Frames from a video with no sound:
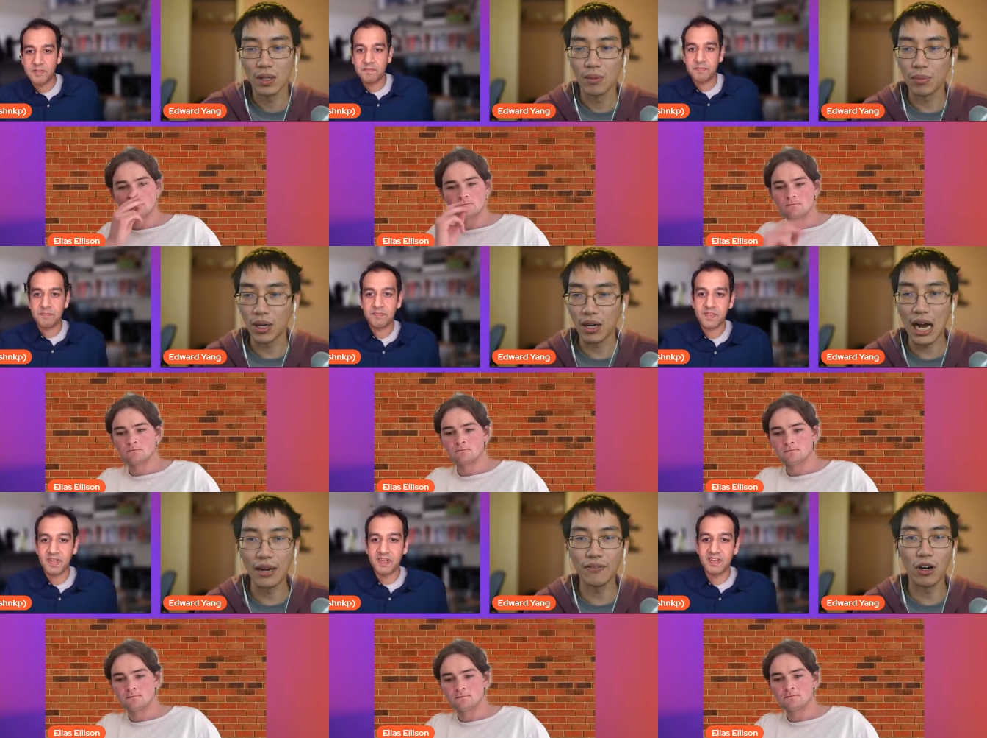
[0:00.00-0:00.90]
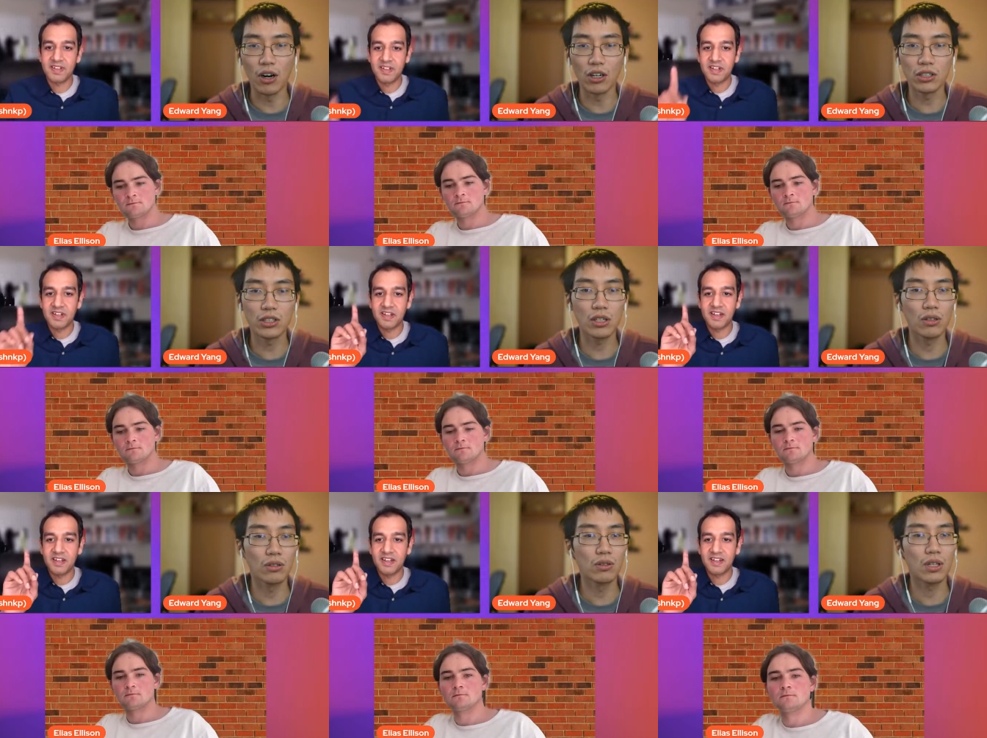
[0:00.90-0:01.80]
Speaker 1: But I've yeah. also
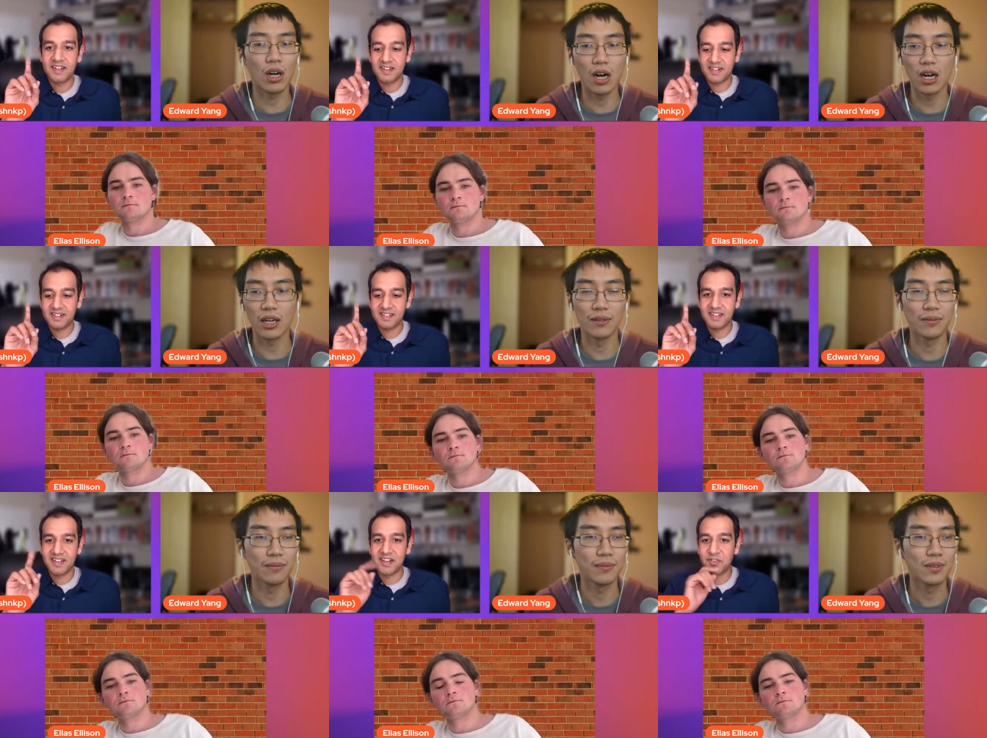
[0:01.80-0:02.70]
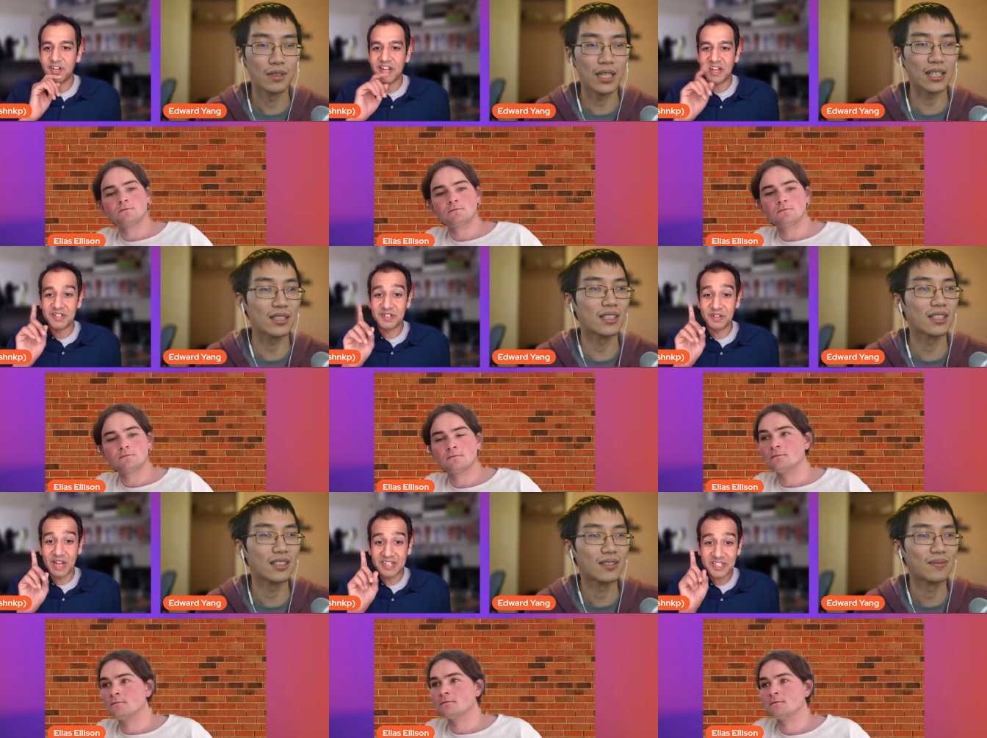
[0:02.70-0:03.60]
got. Edward, yes. I,
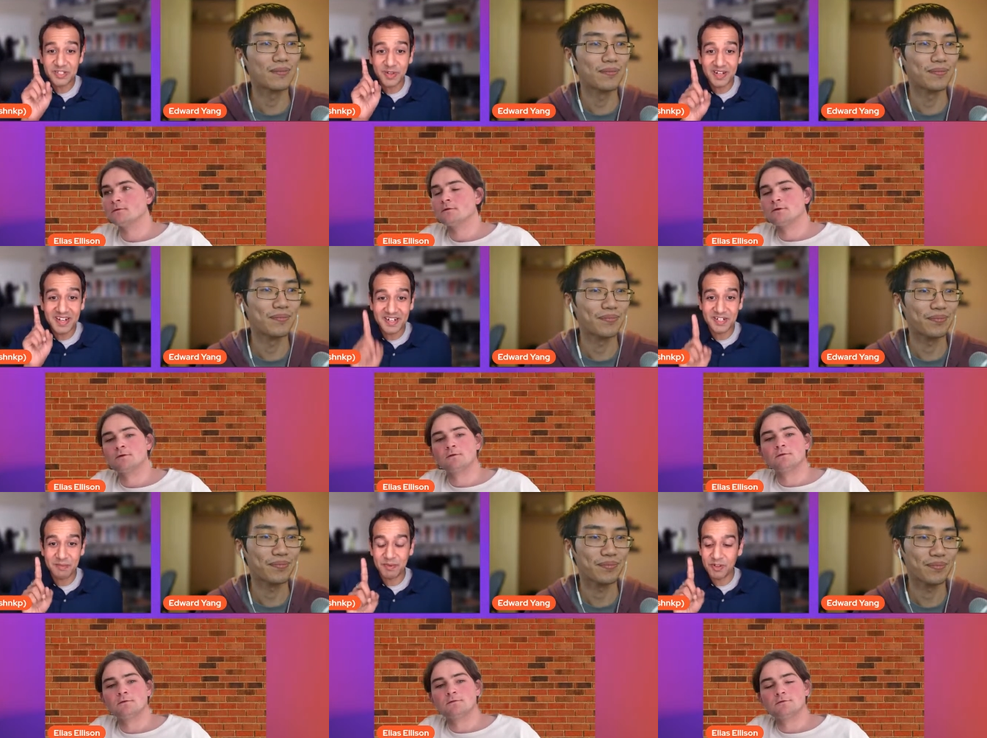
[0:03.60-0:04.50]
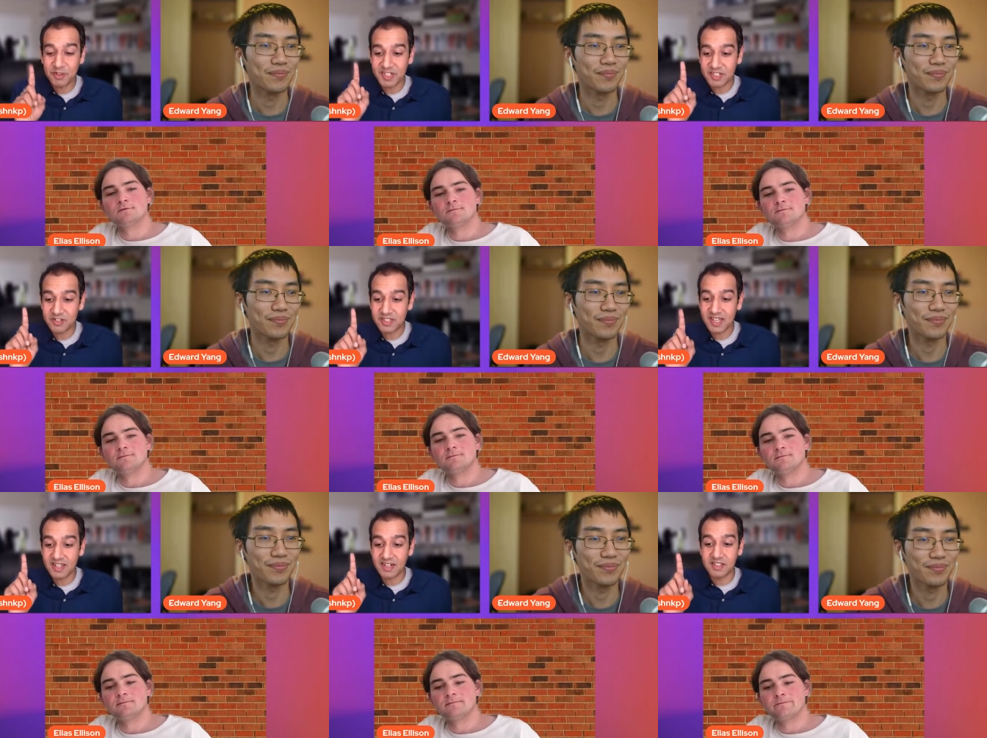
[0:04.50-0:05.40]
will just quickly interrupt you just to say
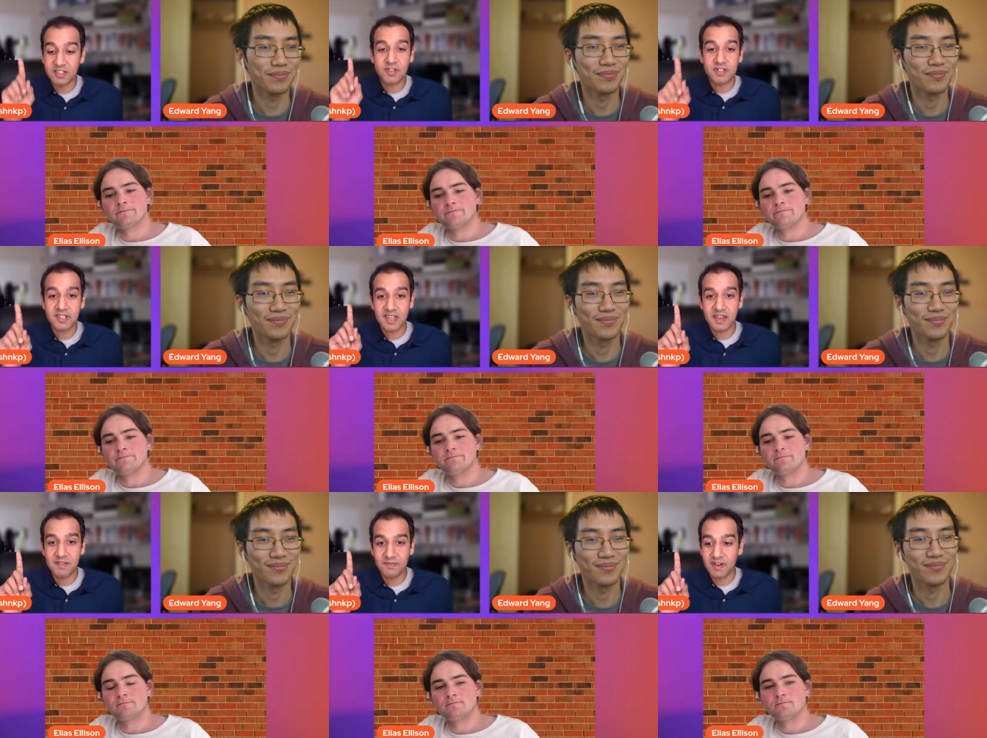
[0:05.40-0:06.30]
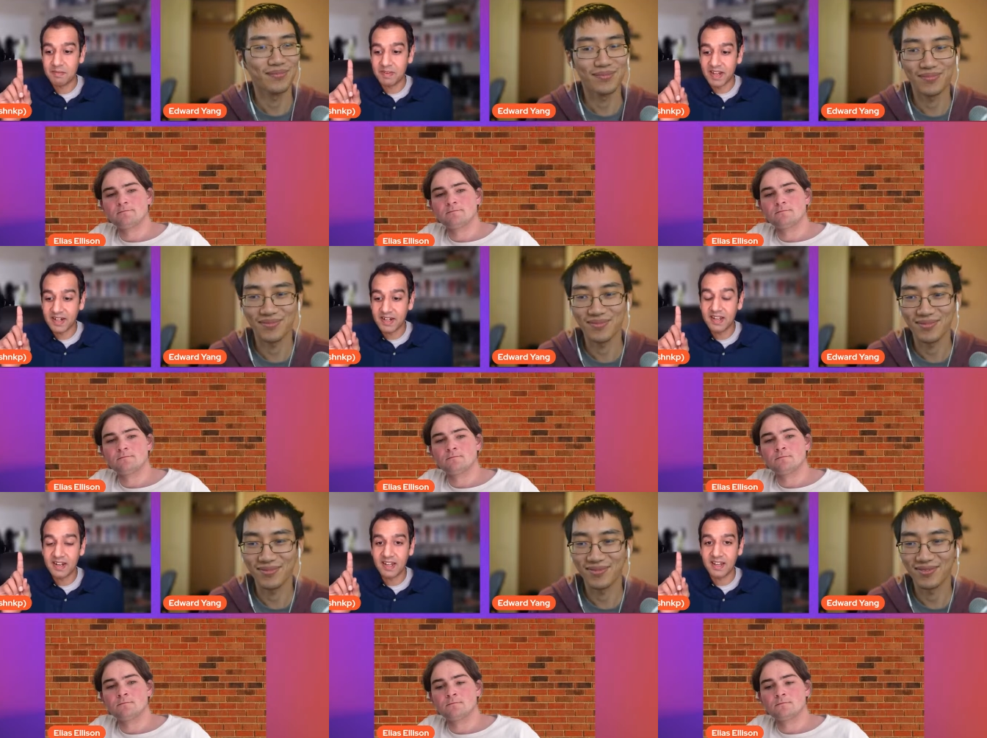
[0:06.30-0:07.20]
that this question came from
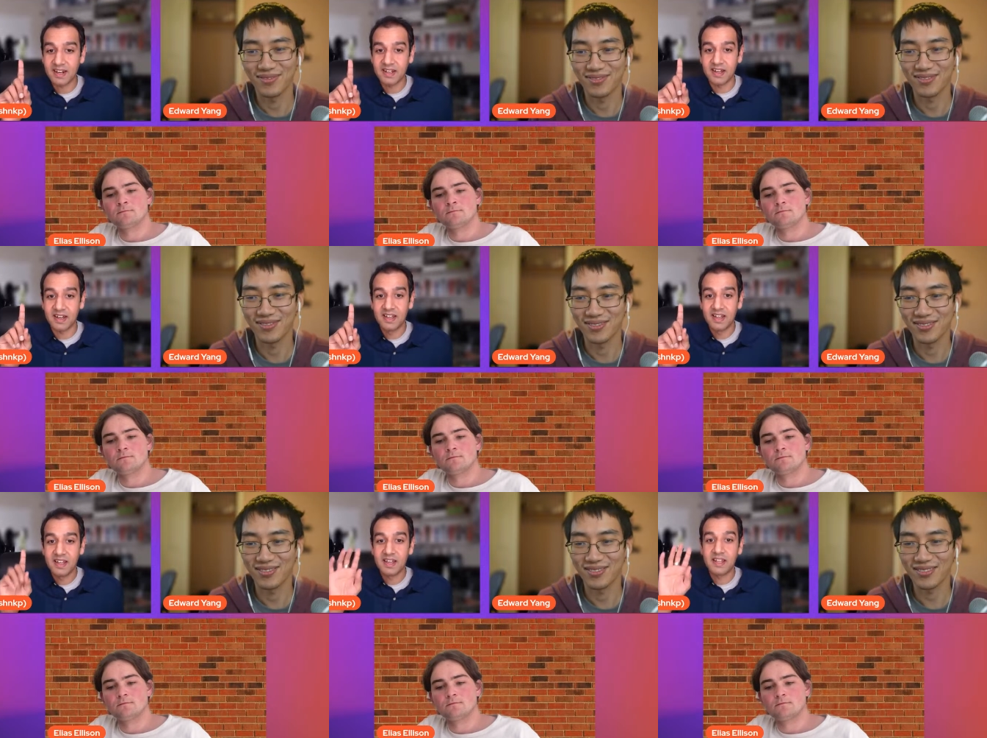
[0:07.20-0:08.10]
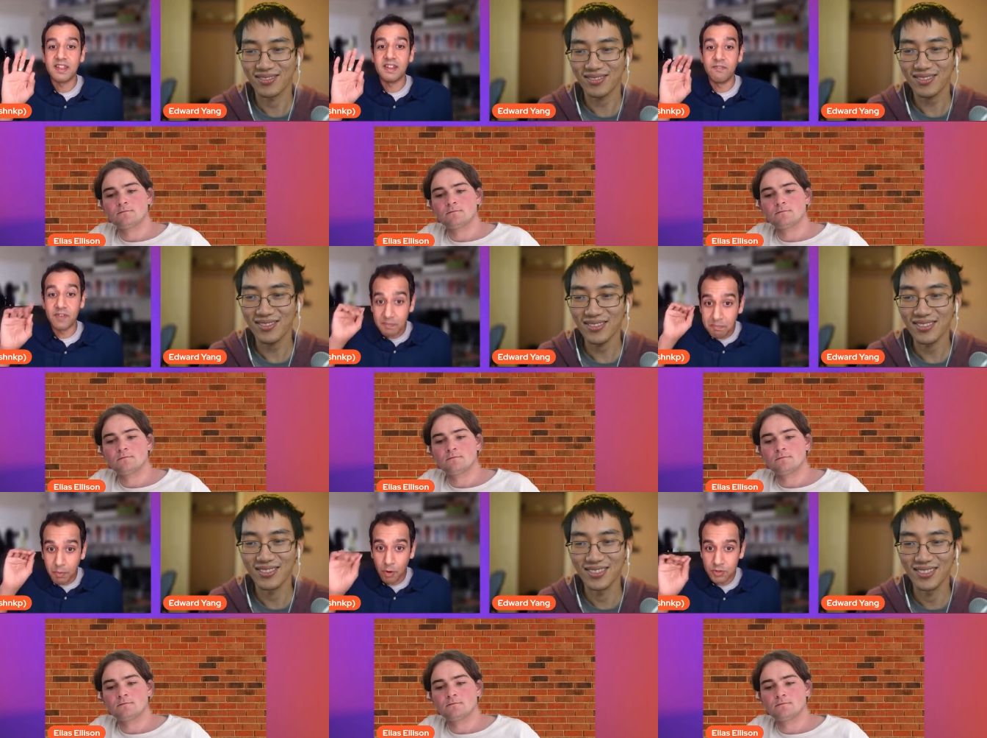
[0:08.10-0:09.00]
LinkedIn, and uh, we are
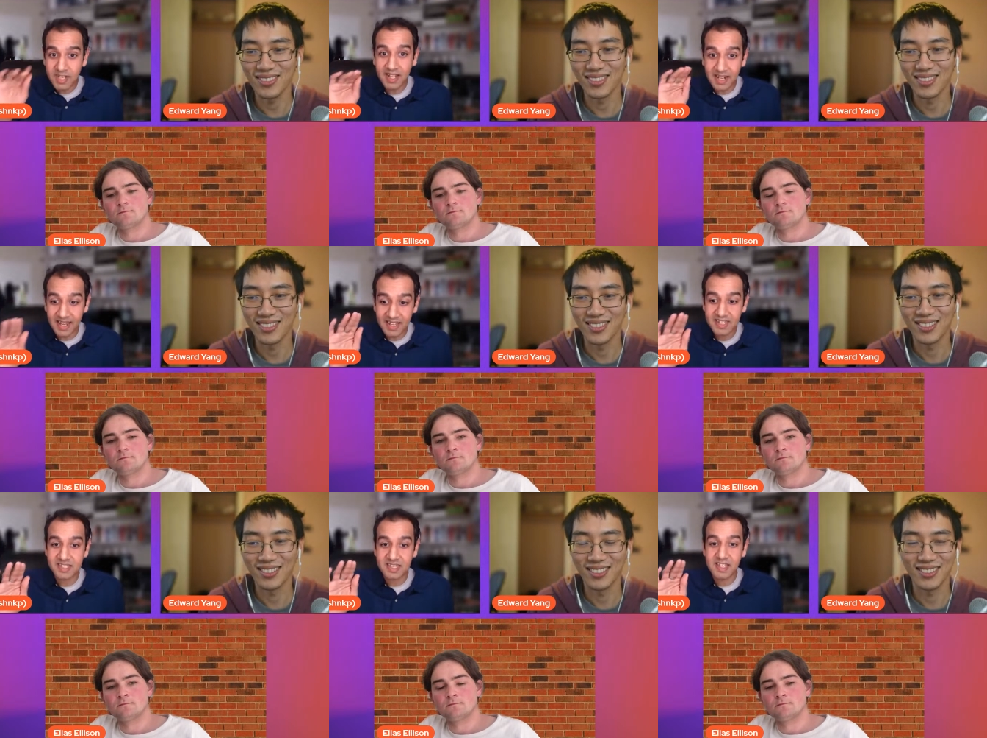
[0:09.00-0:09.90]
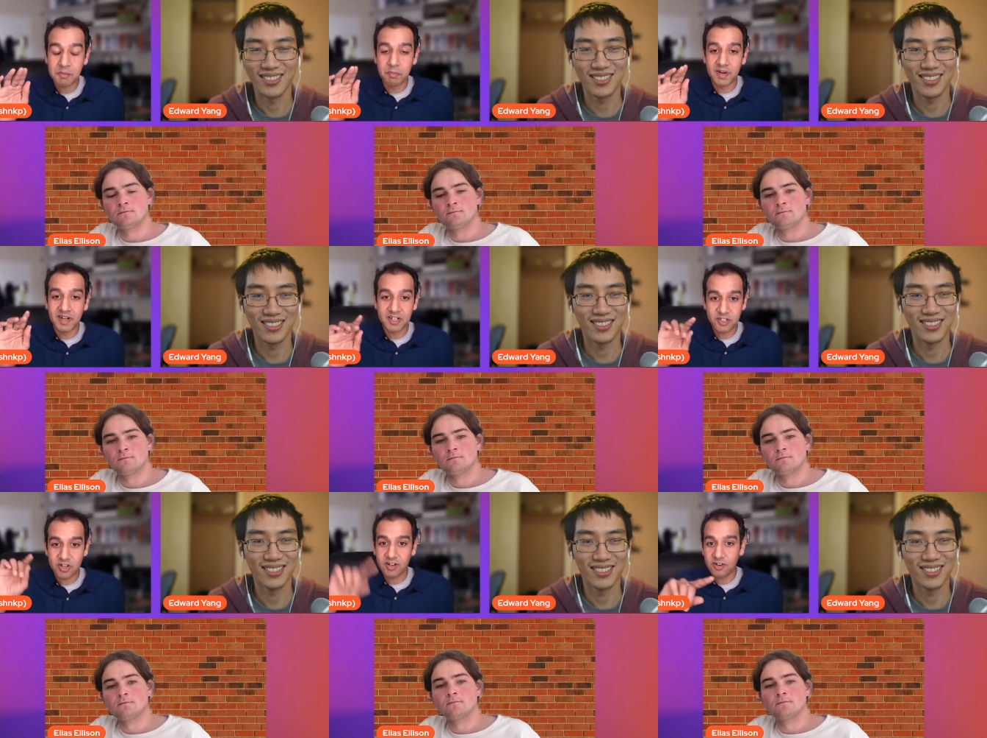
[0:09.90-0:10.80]
posting links, but it's
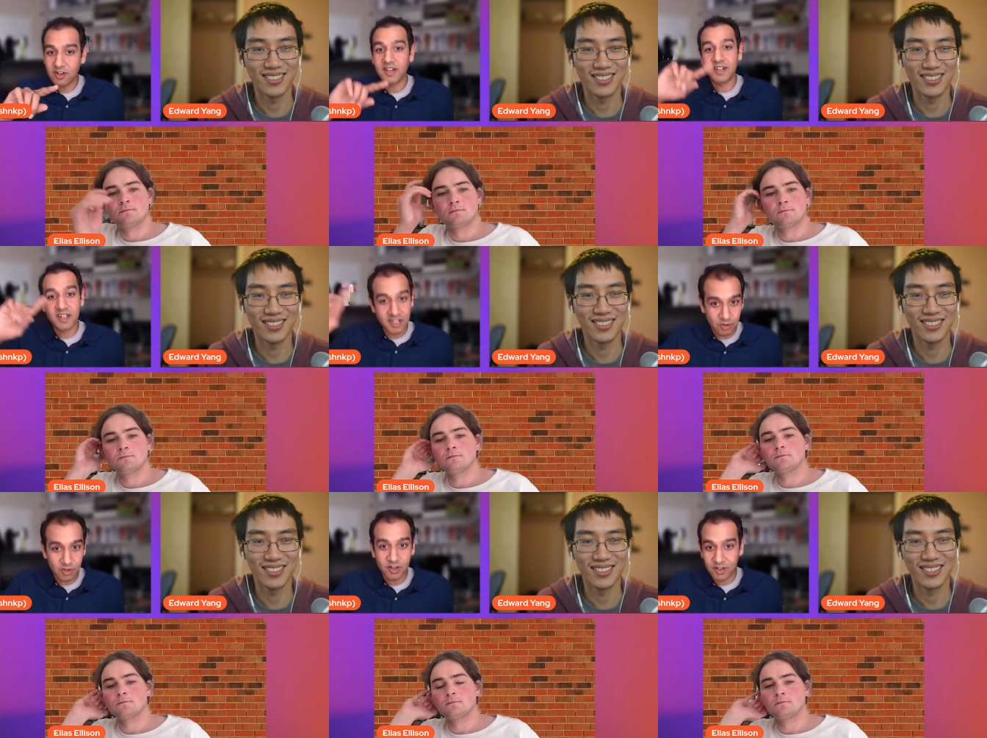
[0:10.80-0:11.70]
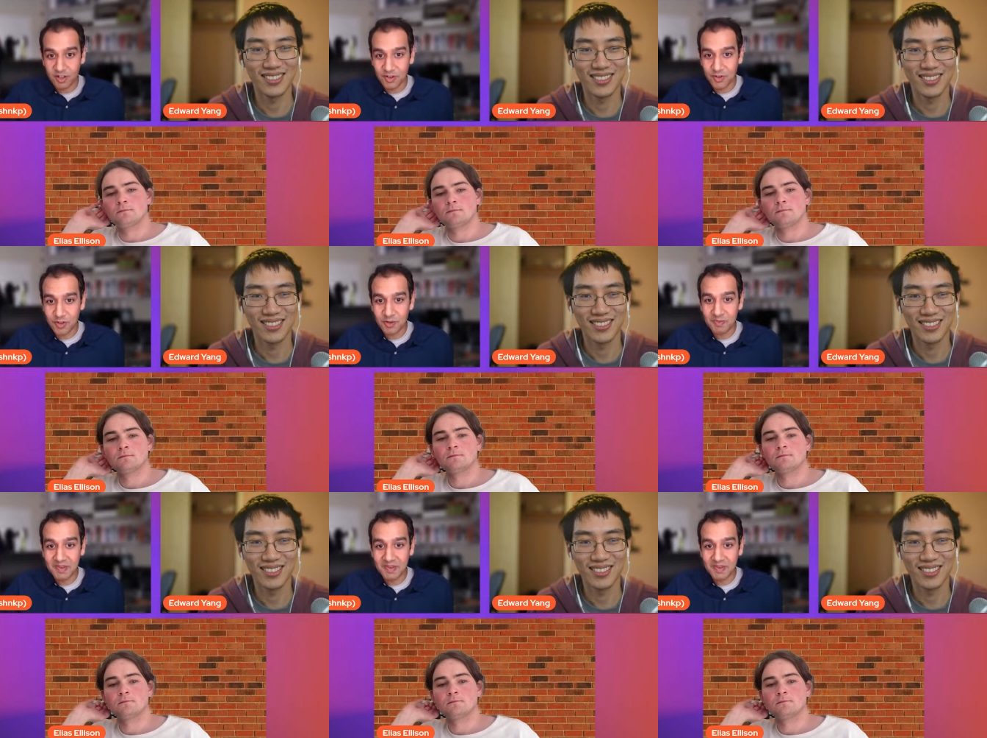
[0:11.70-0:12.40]
not going to LinkedIn. It's only going to YouTube.